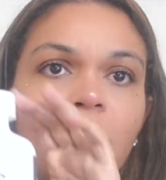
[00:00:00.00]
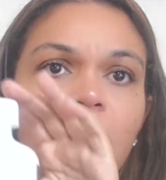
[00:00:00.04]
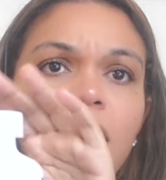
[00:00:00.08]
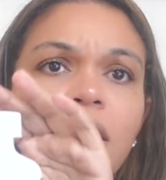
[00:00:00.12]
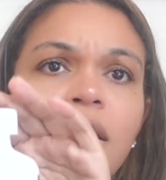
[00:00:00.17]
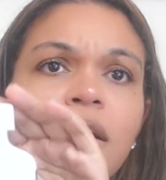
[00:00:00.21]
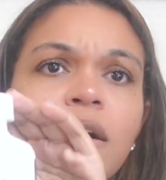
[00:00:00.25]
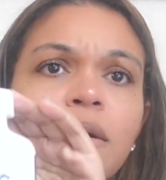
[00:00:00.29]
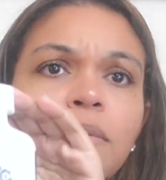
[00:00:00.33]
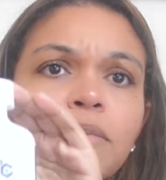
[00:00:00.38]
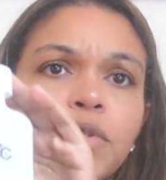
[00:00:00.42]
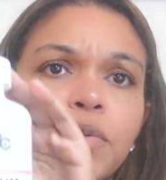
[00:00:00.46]

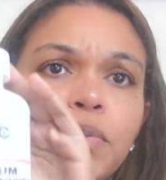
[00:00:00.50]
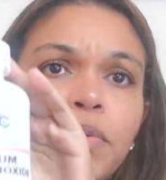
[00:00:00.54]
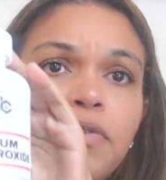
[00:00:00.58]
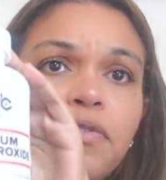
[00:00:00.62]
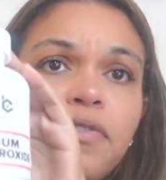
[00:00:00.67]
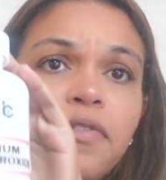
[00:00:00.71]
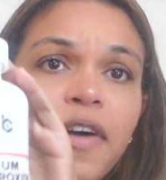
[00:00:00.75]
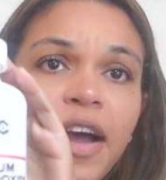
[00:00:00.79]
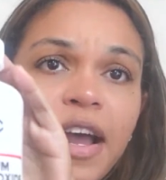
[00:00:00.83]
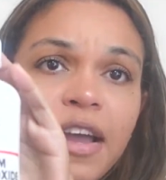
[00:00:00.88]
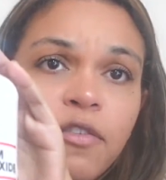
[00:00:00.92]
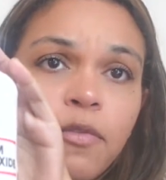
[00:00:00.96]
It comes with
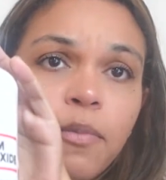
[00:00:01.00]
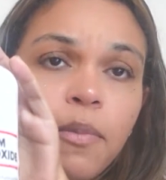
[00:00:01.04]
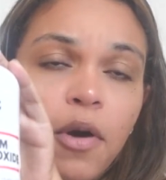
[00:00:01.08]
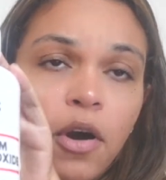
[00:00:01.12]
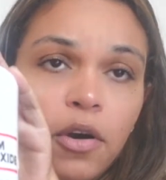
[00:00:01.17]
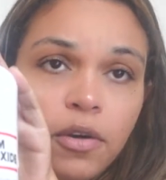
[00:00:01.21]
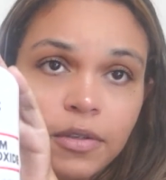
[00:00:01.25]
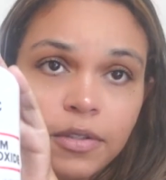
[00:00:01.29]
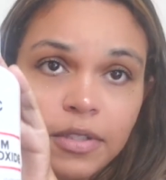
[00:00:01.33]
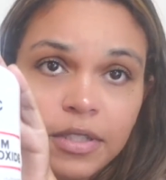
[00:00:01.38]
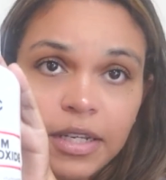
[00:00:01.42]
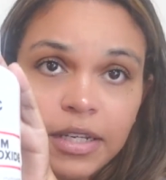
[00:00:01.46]
5
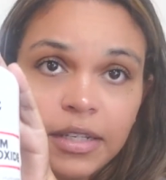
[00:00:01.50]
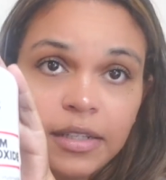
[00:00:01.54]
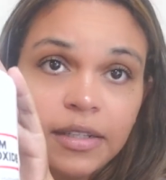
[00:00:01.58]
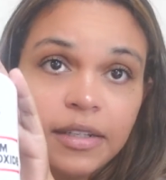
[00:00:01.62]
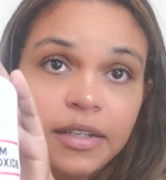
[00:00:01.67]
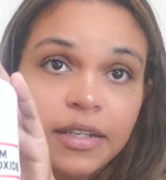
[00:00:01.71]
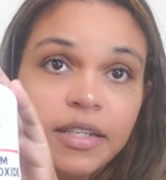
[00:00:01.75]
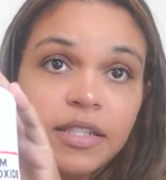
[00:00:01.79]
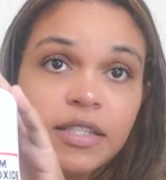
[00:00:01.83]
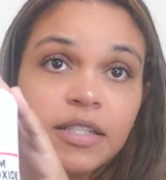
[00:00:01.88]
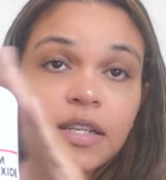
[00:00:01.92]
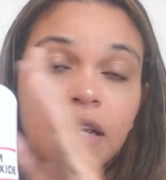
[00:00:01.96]
bottles like
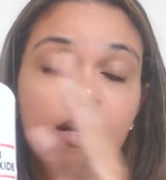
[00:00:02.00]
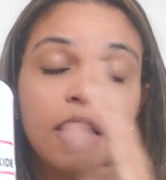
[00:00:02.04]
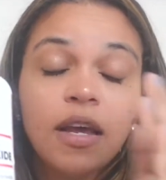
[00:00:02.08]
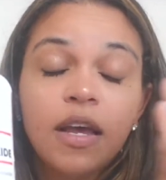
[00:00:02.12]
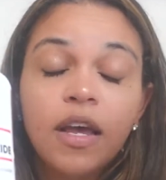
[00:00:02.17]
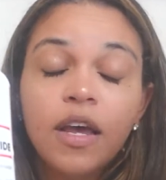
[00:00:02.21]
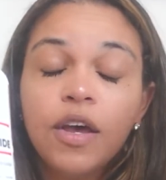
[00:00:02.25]
this.